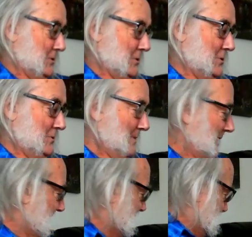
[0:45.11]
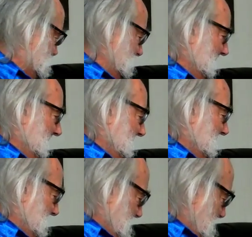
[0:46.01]
Too muddy.
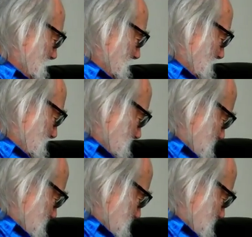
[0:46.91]
Too up.